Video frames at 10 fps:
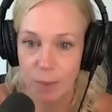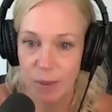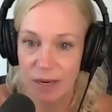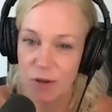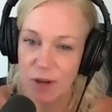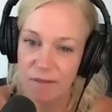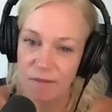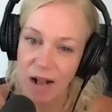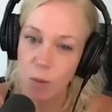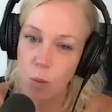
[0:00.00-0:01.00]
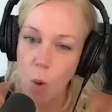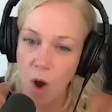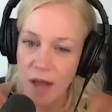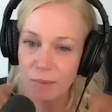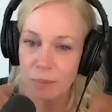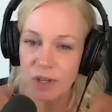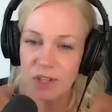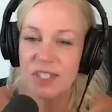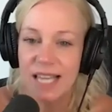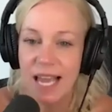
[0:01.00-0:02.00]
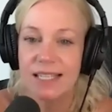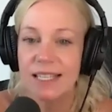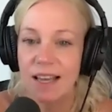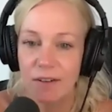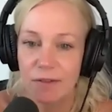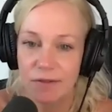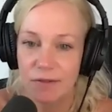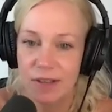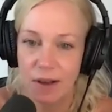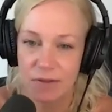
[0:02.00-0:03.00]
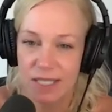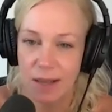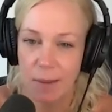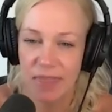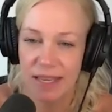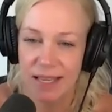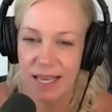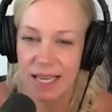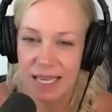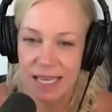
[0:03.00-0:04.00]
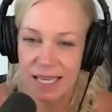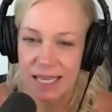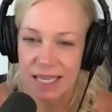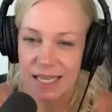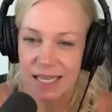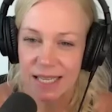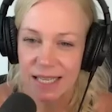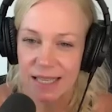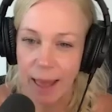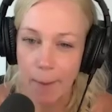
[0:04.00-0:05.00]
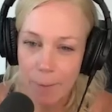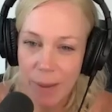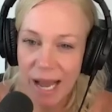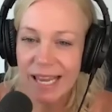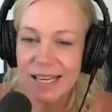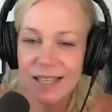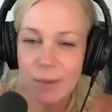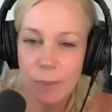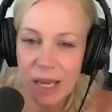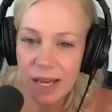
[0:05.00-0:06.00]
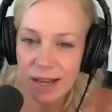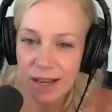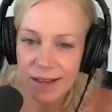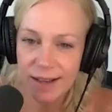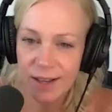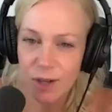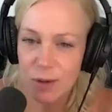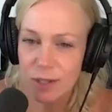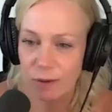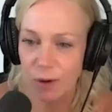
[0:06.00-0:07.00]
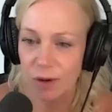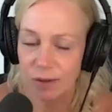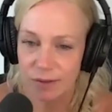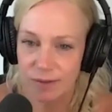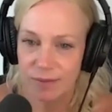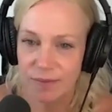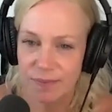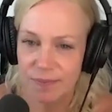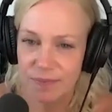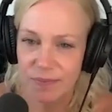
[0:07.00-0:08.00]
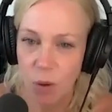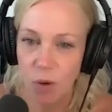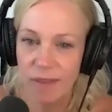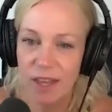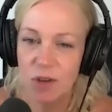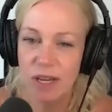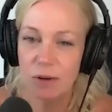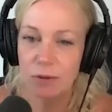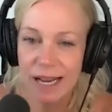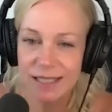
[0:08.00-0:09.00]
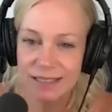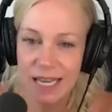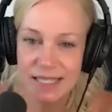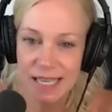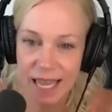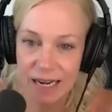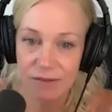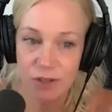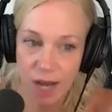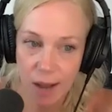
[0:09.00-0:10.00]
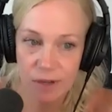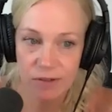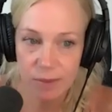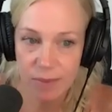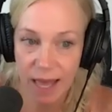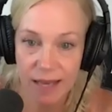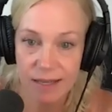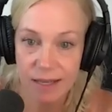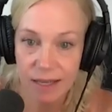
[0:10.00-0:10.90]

But if you could find one percent of of something that might be useful yeah. Or that you can recognize again, if you're coming from that